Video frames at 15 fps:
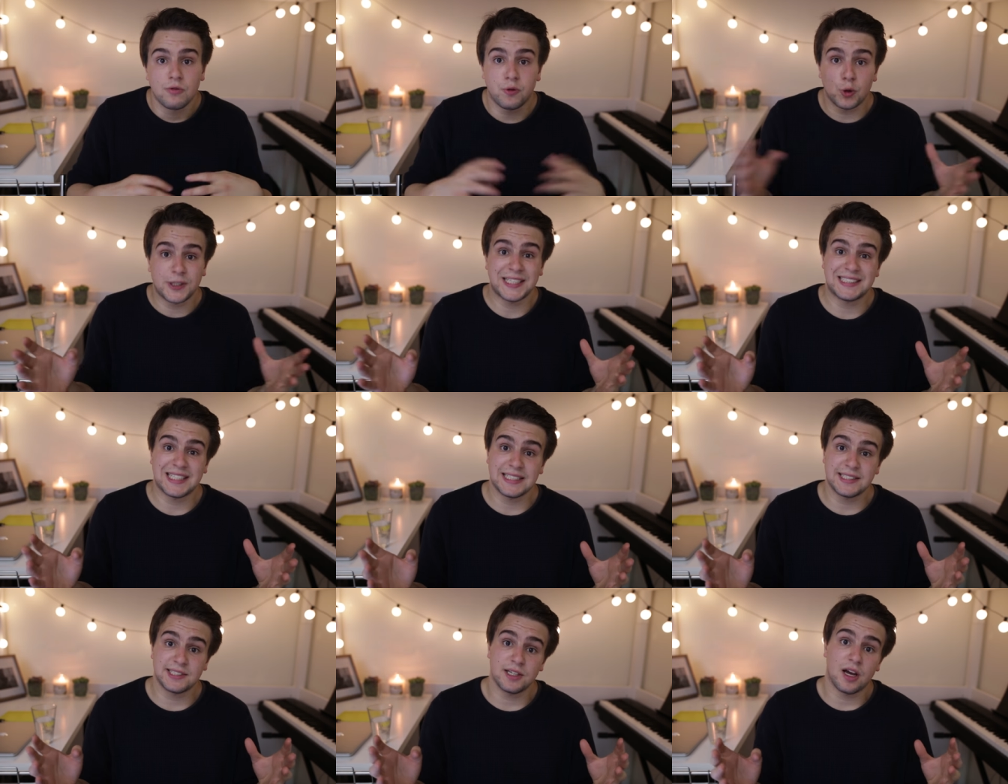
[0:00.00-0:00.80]
Four days
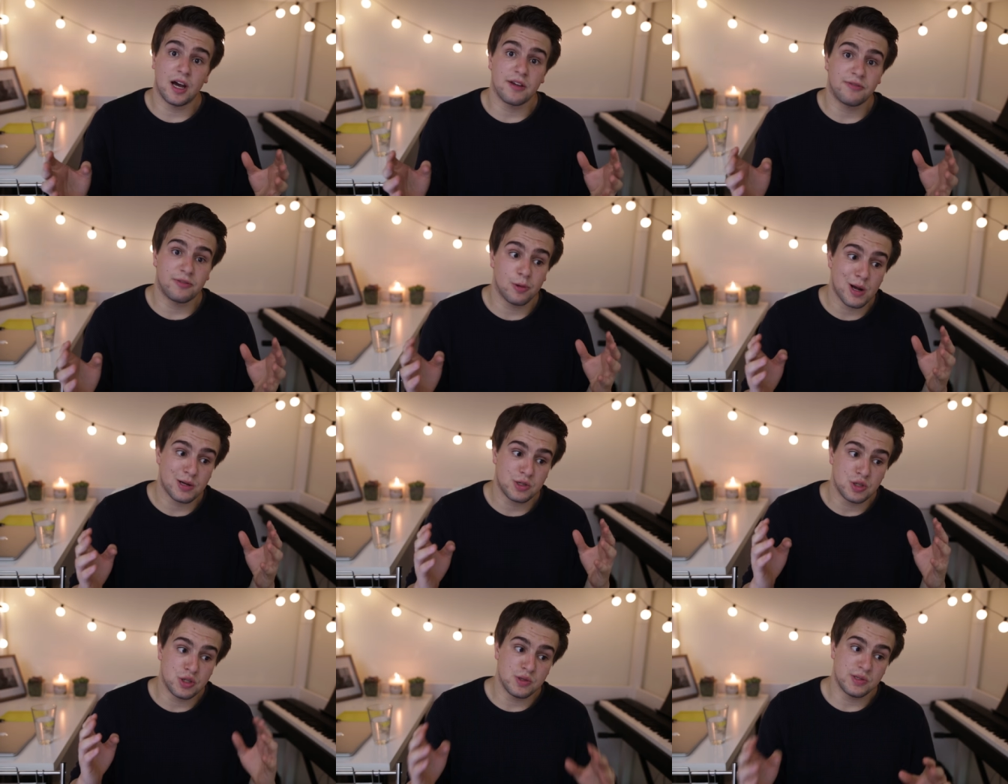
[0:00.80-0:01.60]
later, I flew
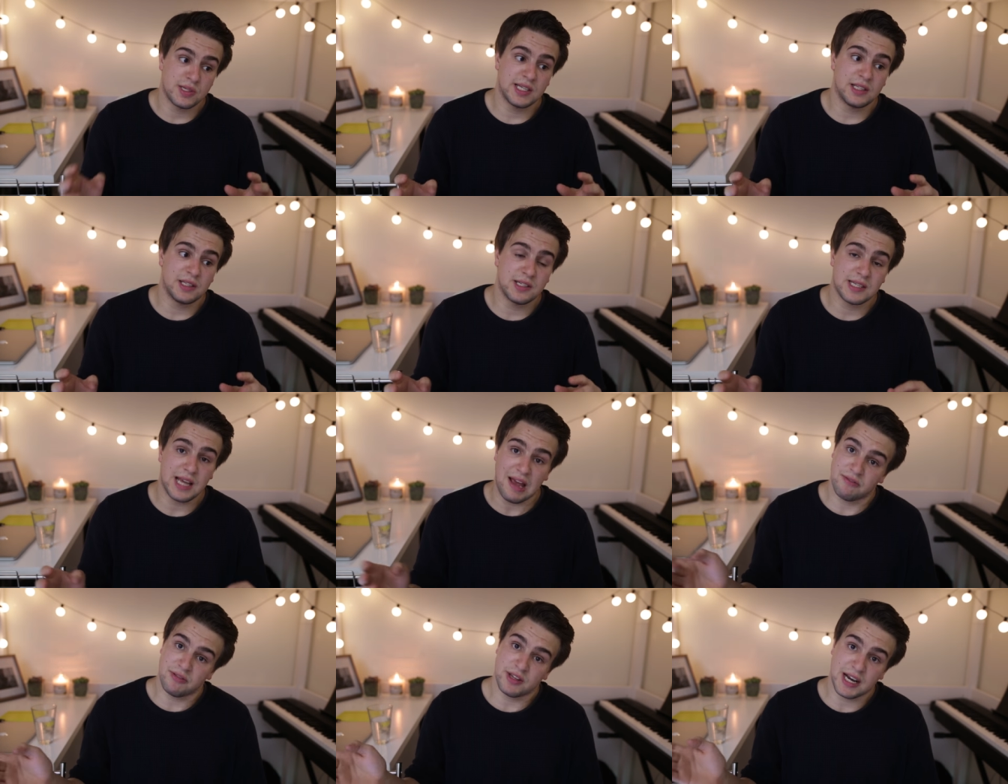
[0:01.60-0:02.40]
out to New Zealand,
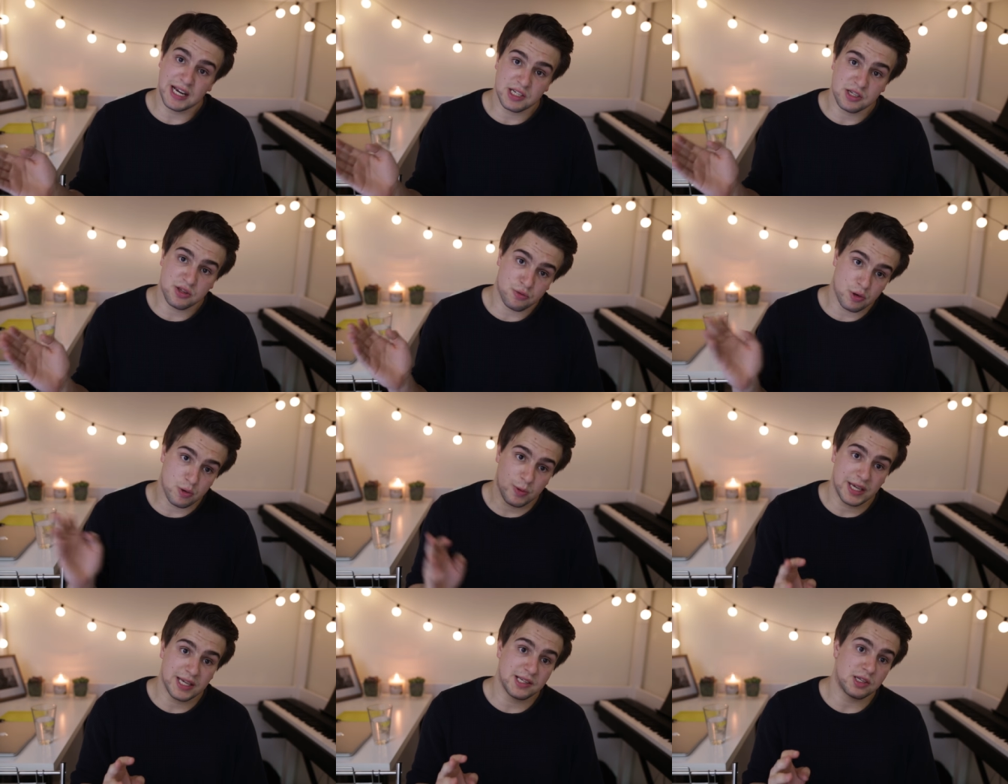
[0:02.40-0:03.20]
and for the next three
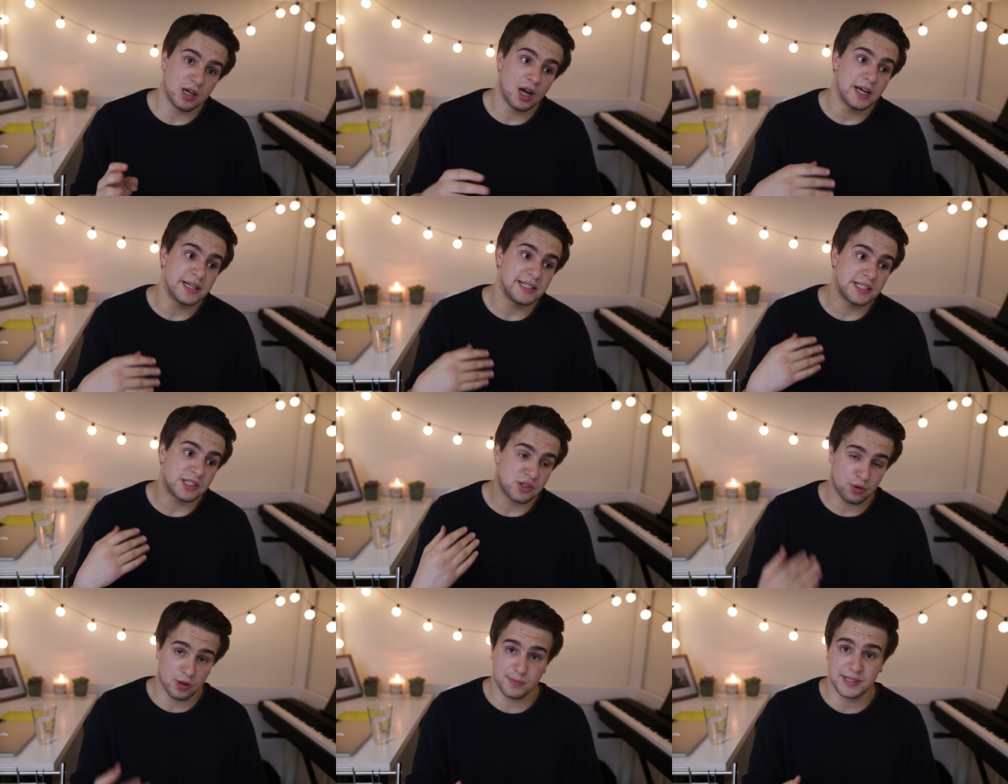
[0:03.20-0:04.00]
weeks, I did
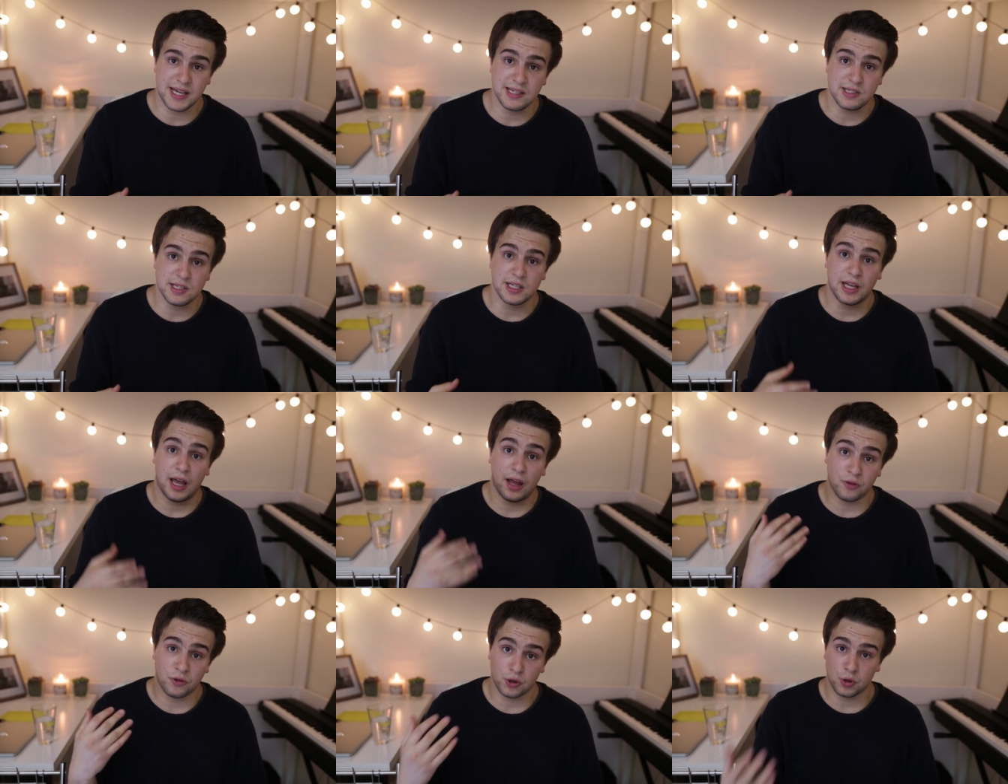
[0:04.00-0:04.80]
script editing
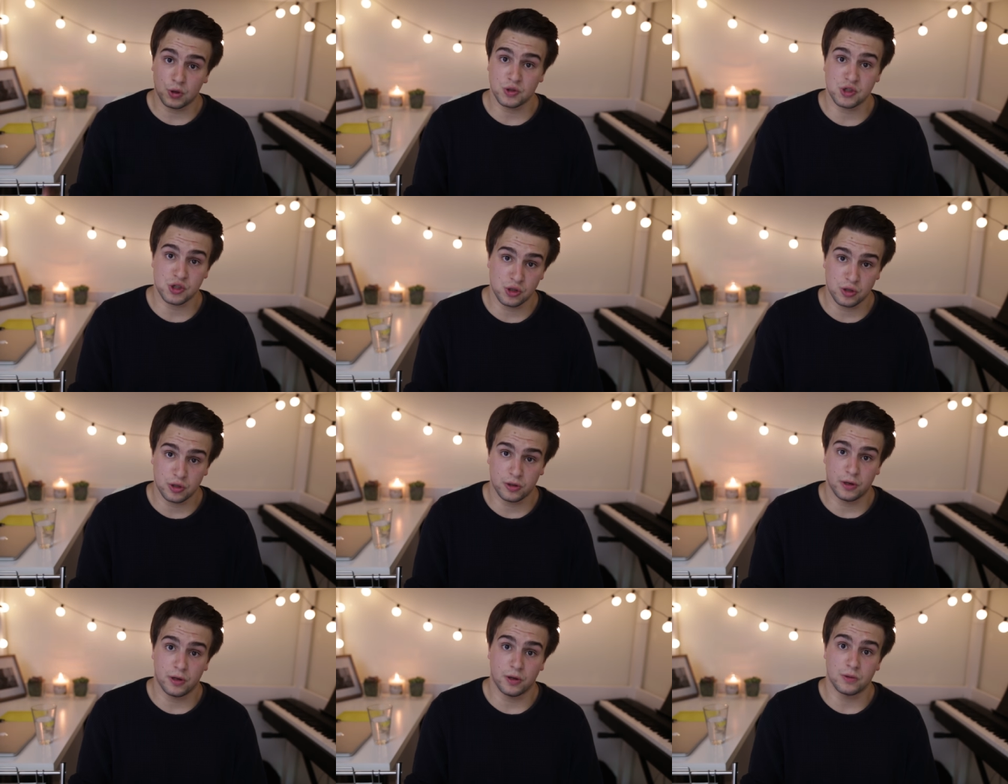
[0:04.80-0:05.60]
and took on
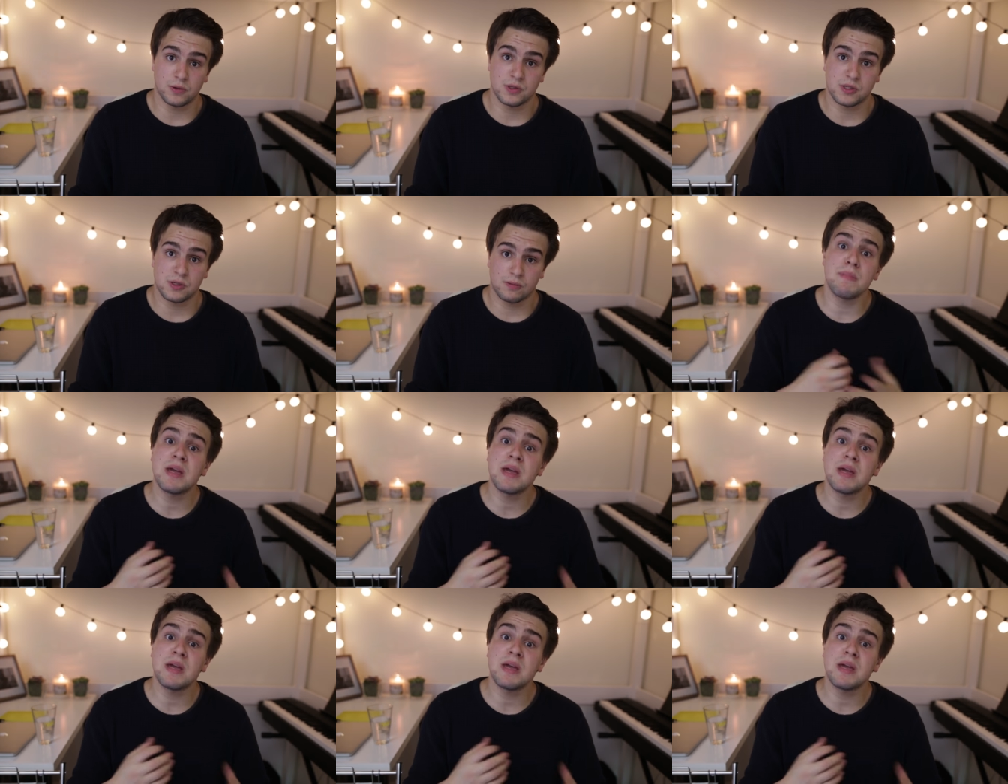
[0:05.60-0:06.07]
studio notes.